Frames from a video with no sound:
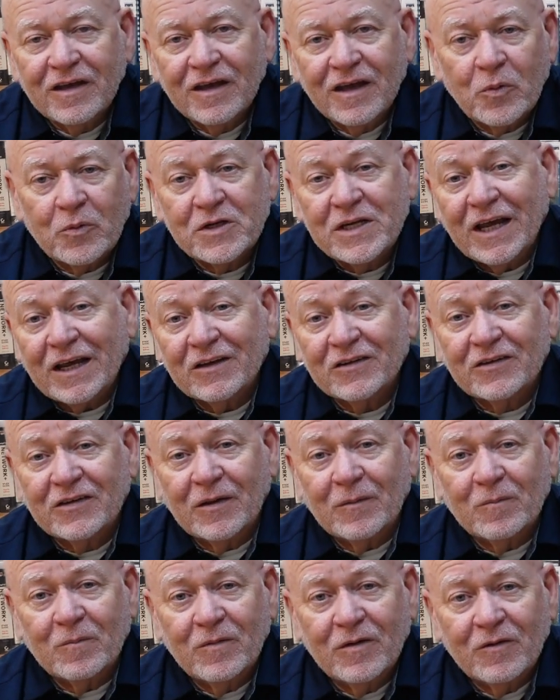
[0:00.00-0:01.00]
protects
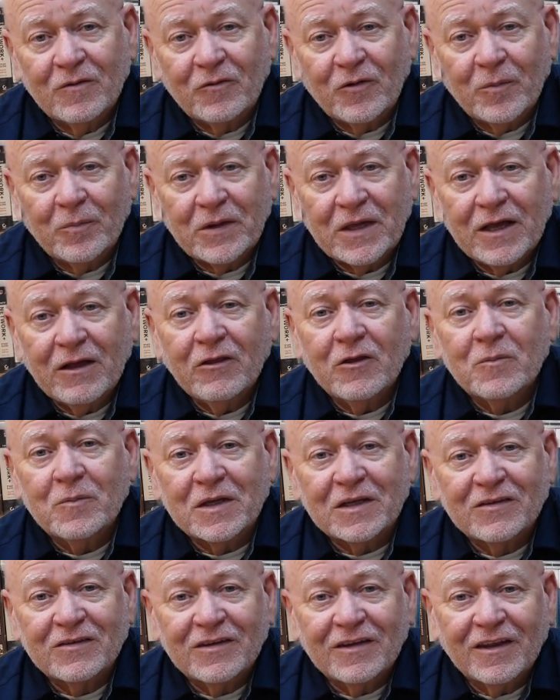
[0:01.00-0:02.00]
them from the
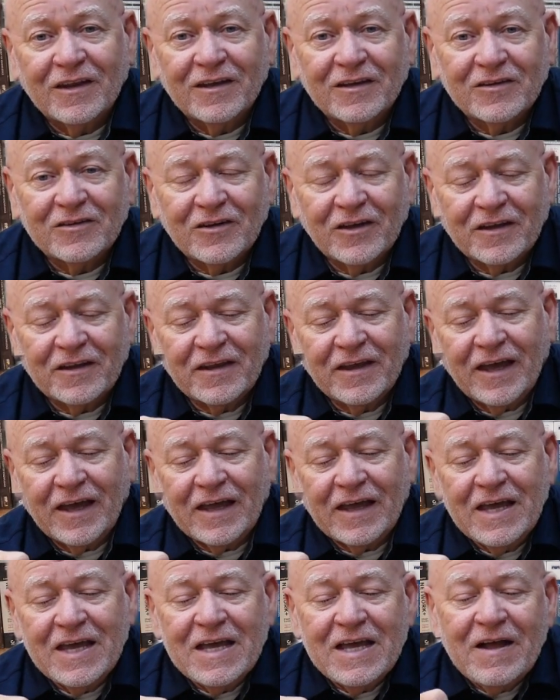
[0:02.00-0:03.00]
elements and things like
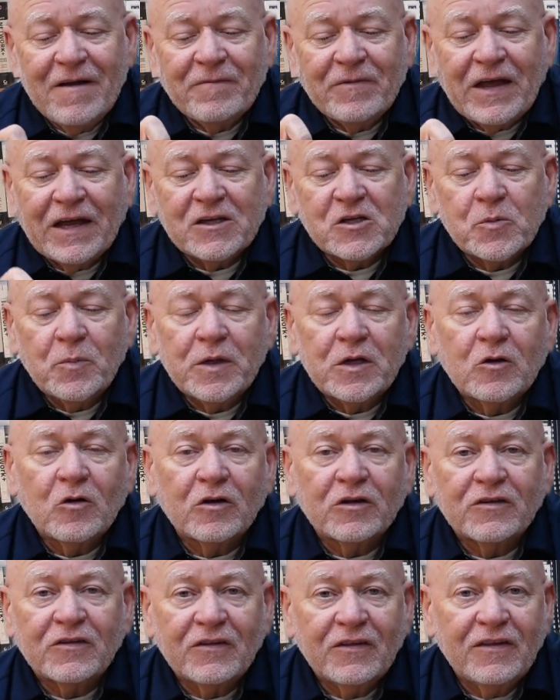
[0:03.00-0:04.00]
that. That's
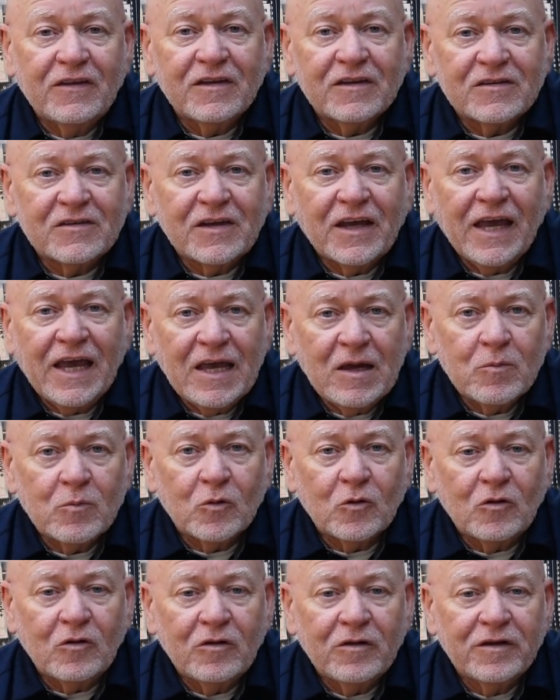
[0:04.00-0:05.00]
because this
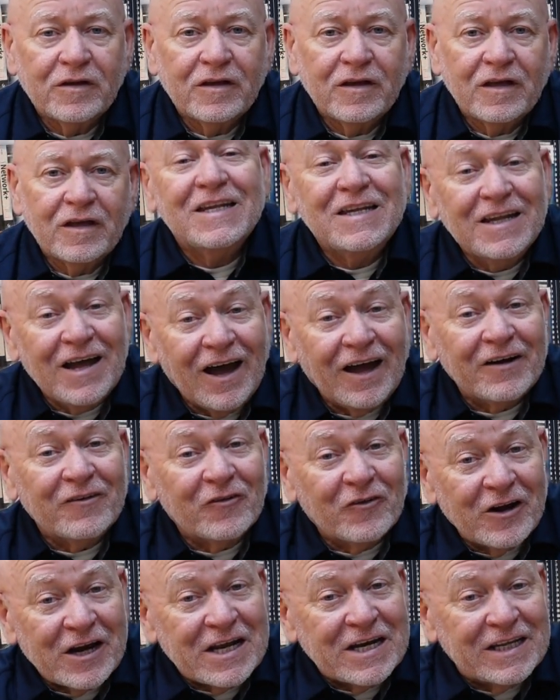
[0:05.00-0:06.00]
cable not
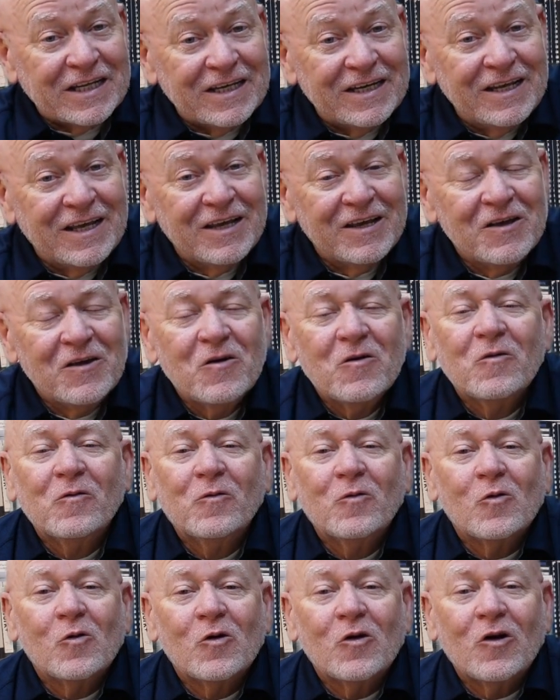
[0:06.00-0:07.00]
rated
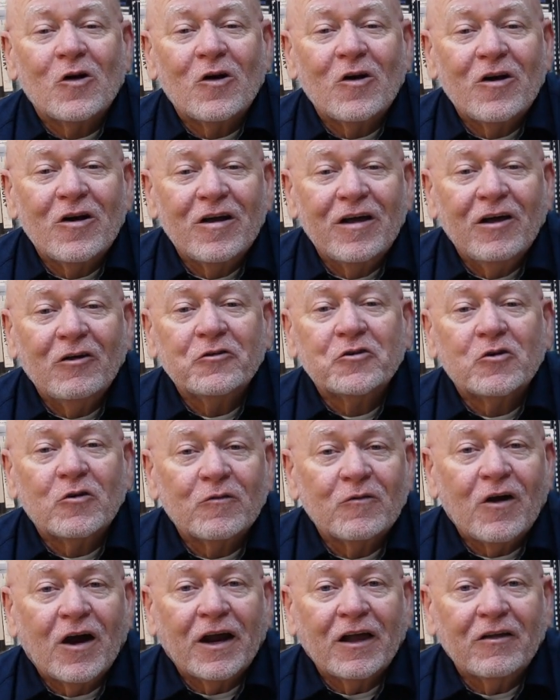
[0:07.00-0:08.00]
for
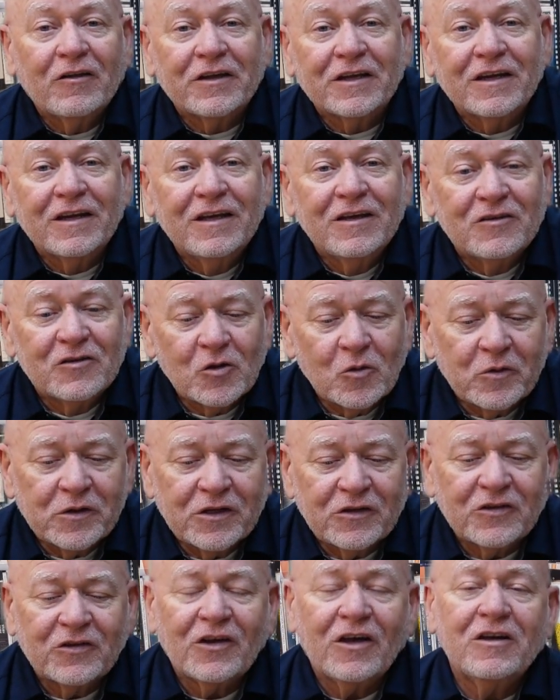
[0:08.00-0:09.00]
ultraviolet. So when
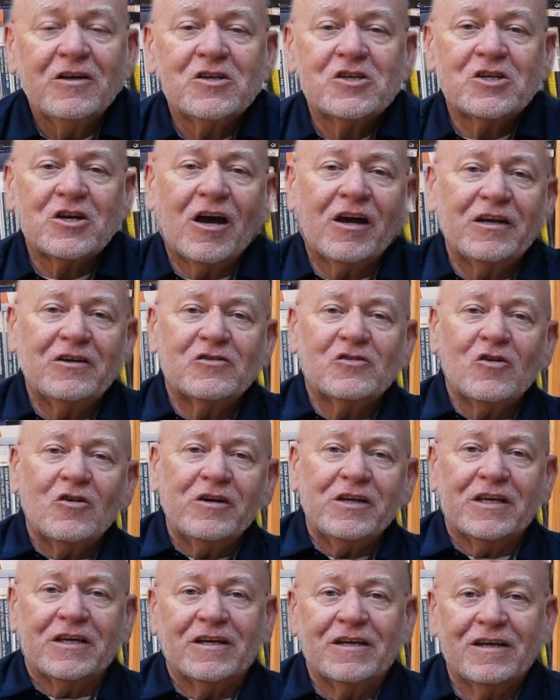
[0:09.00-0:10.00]
the sun shines
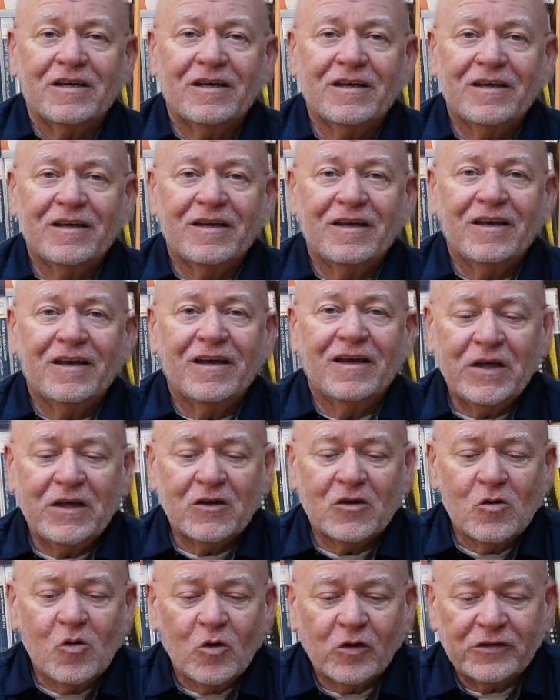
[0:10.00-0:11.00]
on it,
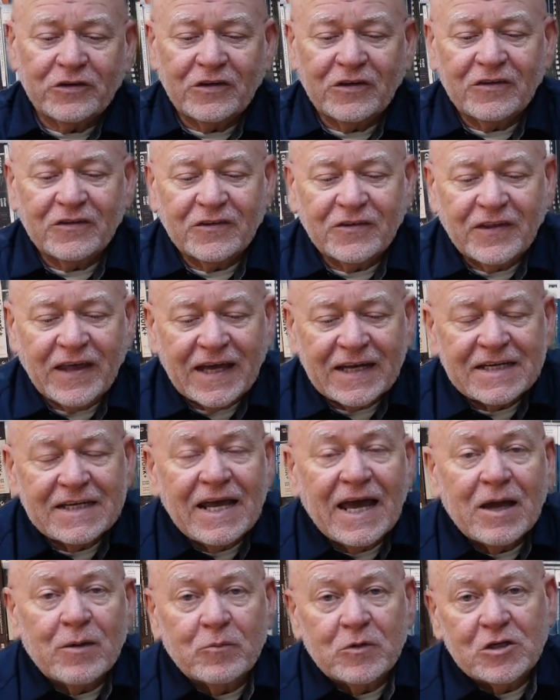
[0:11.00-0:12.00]
it causes that
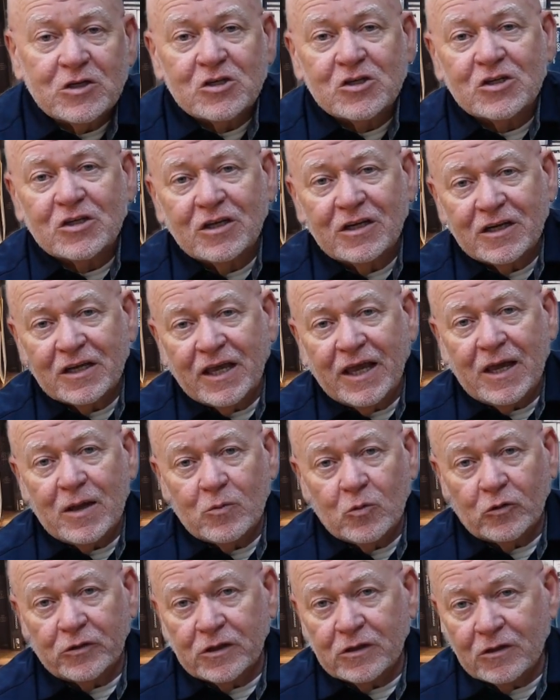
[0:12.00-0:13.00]
damage to the
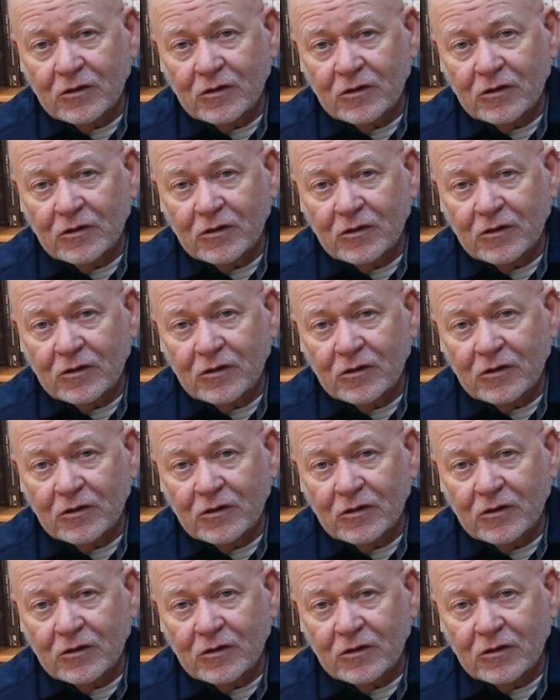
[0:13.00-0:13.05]
cable. You